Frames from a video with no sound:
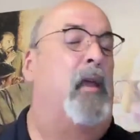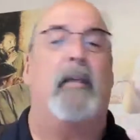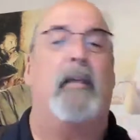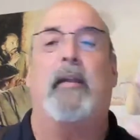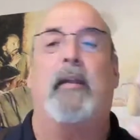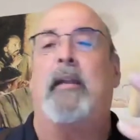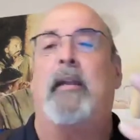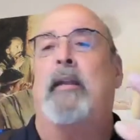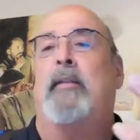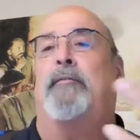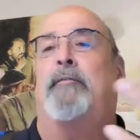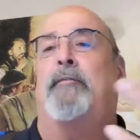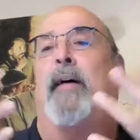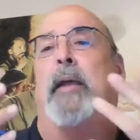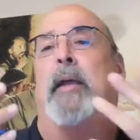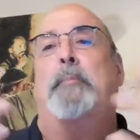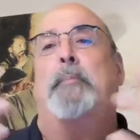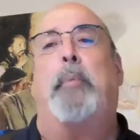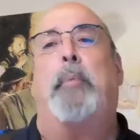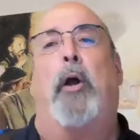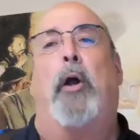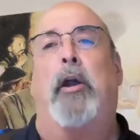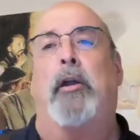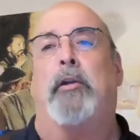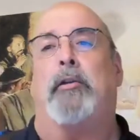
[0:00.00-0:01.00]
You need to find
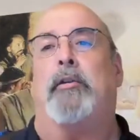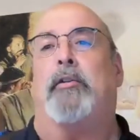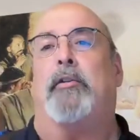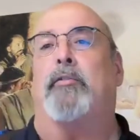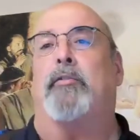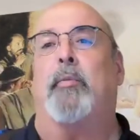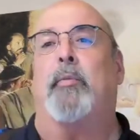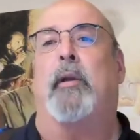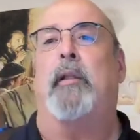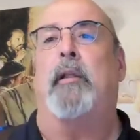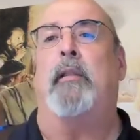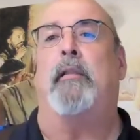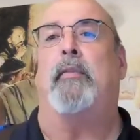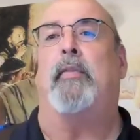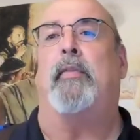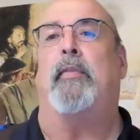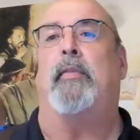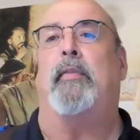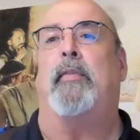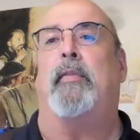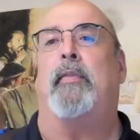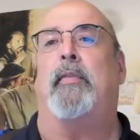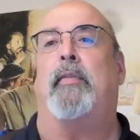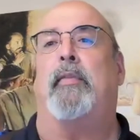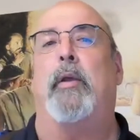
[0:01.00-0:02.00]
partners. One of the things
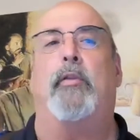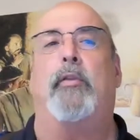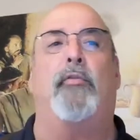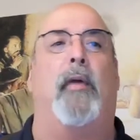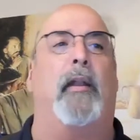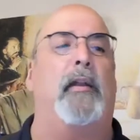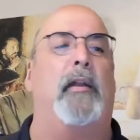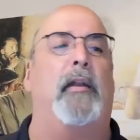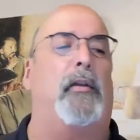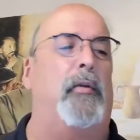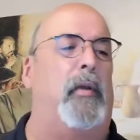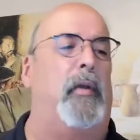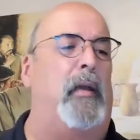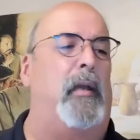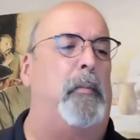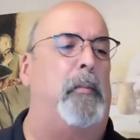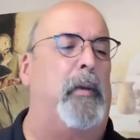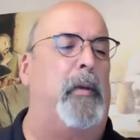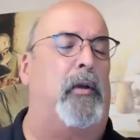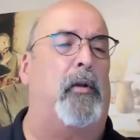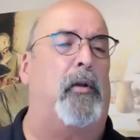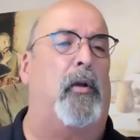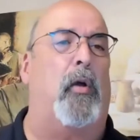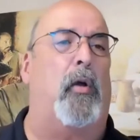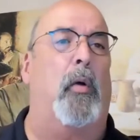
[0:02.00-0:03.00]
that we try to do in
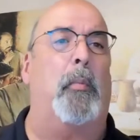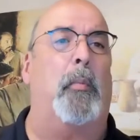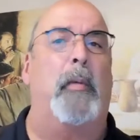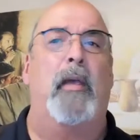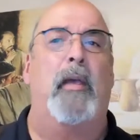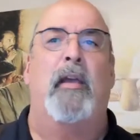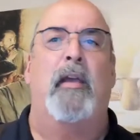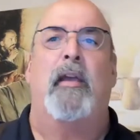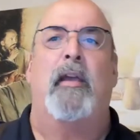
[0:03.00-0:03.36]
Immigrant Hope